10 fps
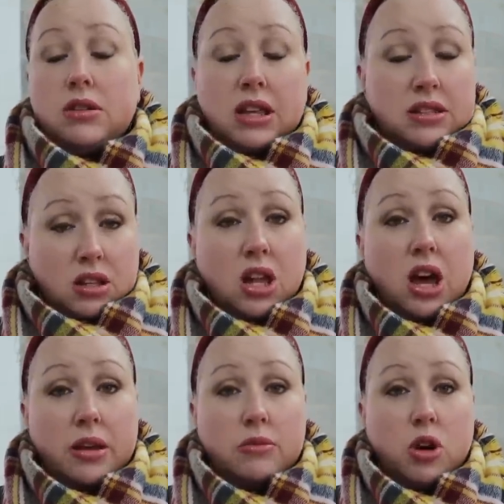It's a
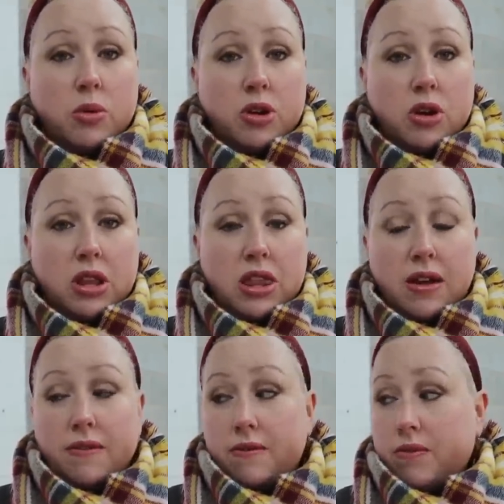lot going on in
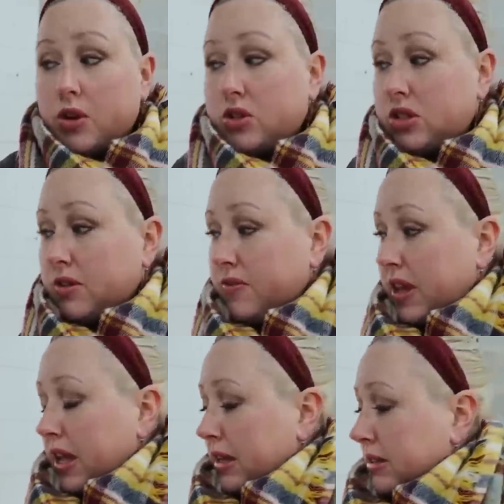that first
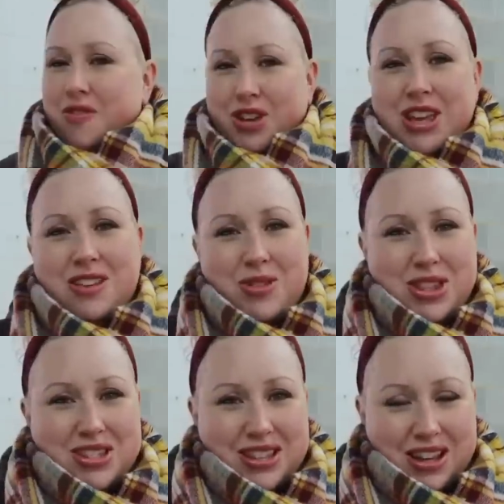phase. I forget
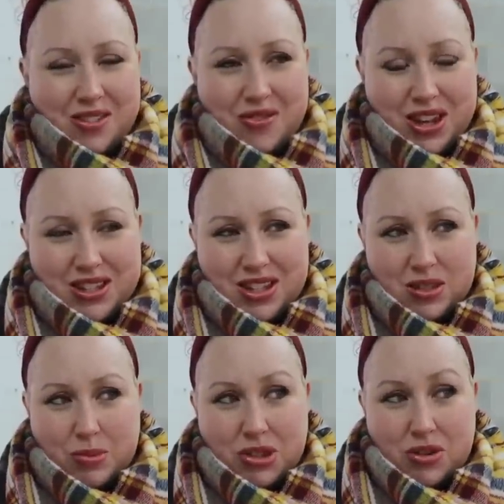what the second phase
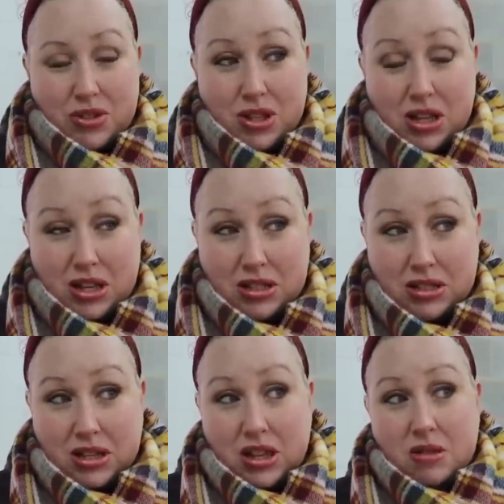is, but there's a
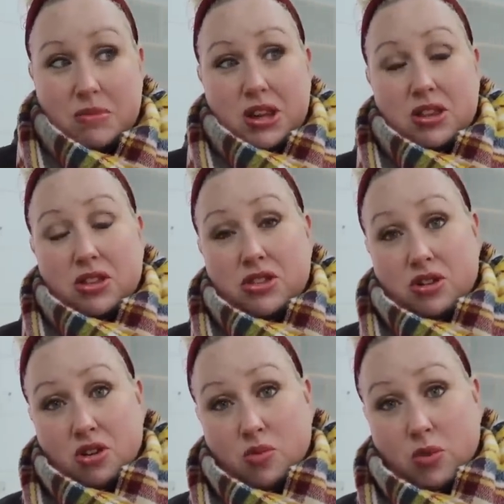list. And then by the
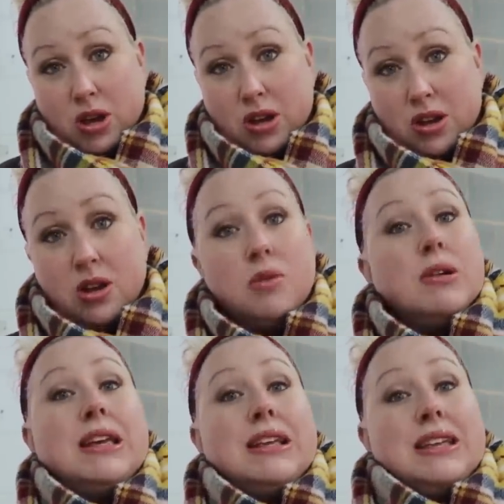third one,
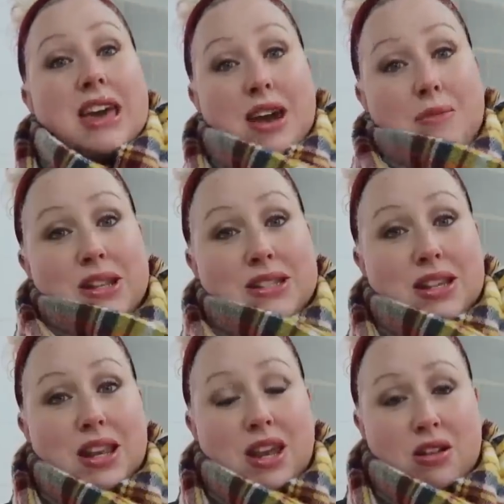we're getting cabinets
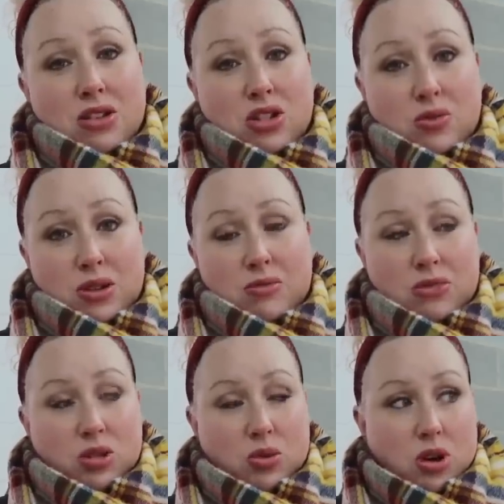in here and doing
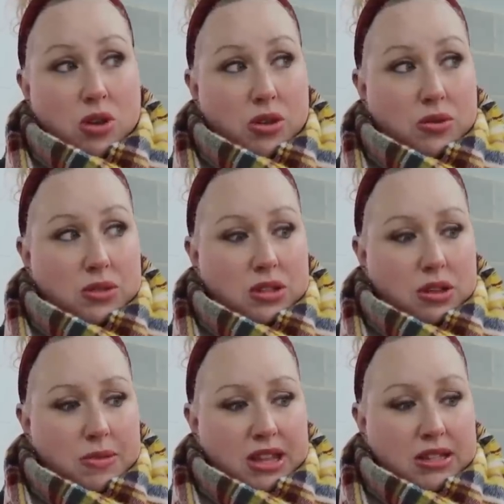doing all those
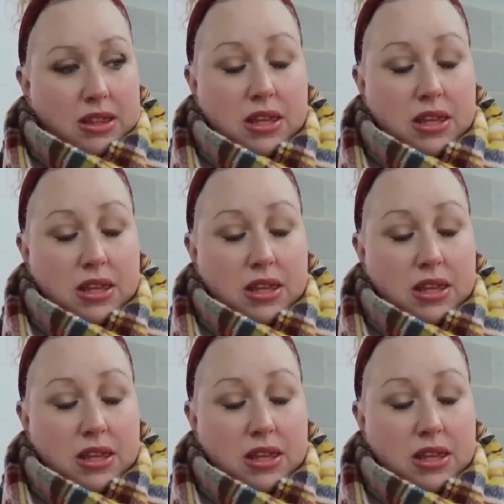amazing